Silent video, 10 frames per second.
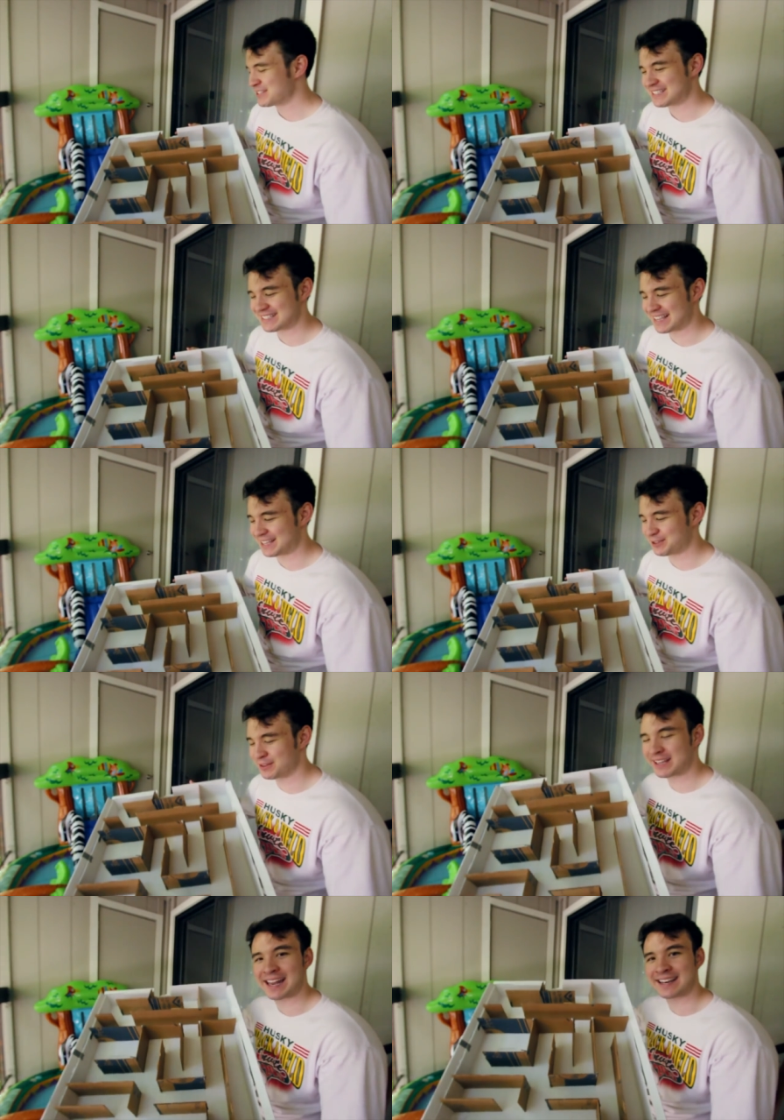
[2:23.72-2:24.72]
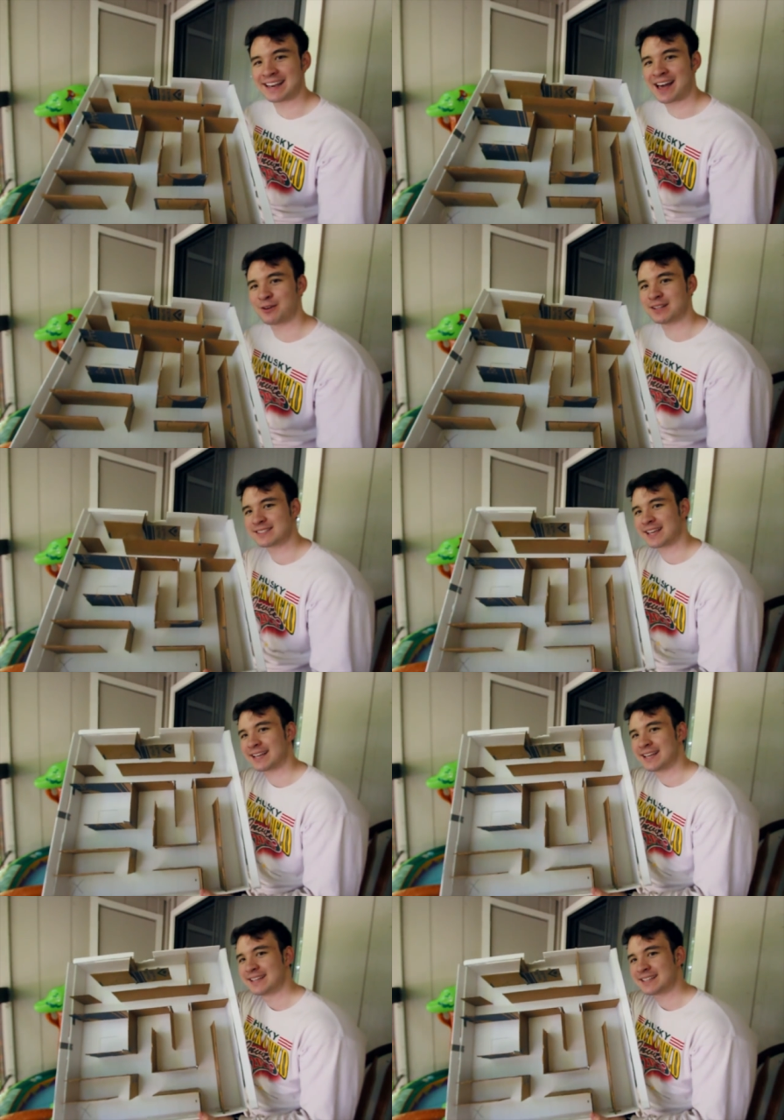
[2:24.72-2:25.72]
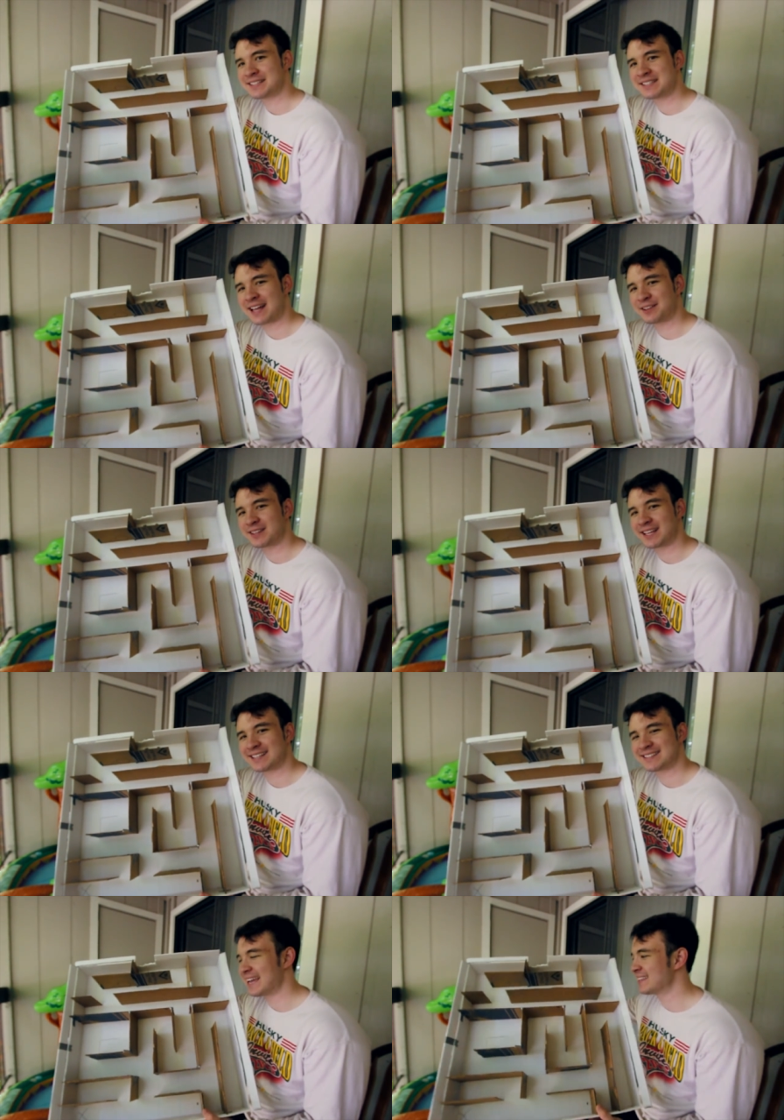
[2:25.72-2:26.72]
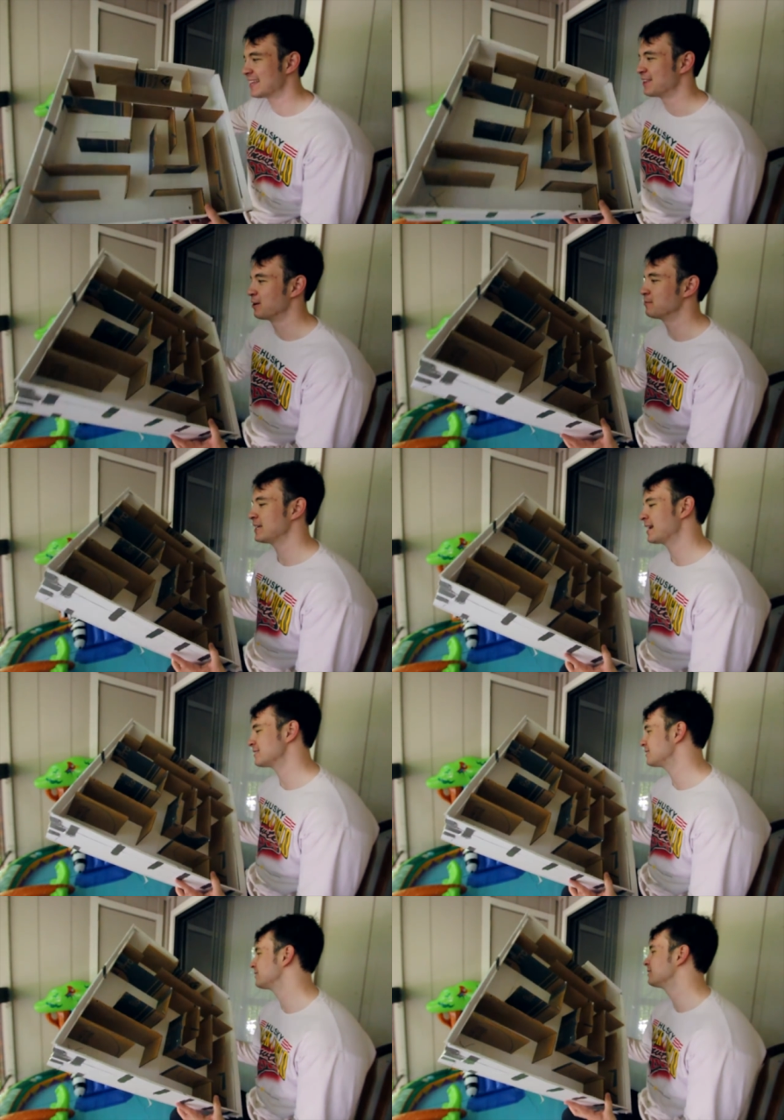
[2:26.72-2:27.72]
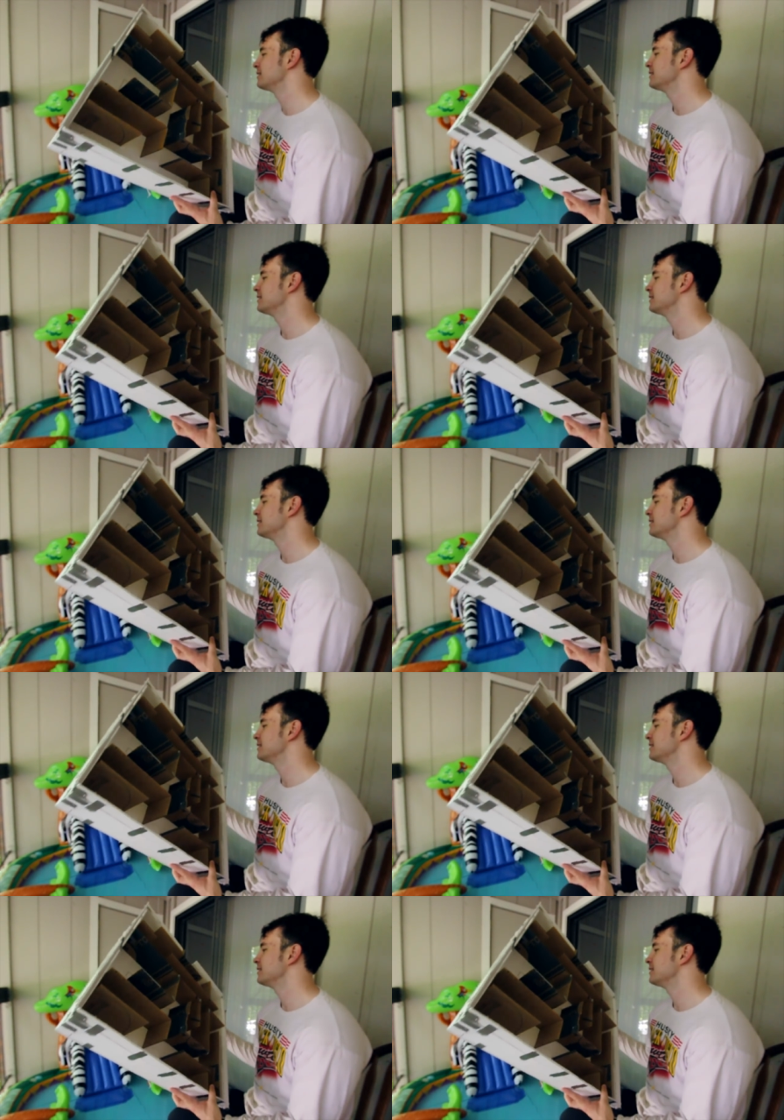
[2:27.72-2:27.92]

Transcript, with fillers: Which is like, you look at it now and it's like, that does not look like it'd take that long, but yes,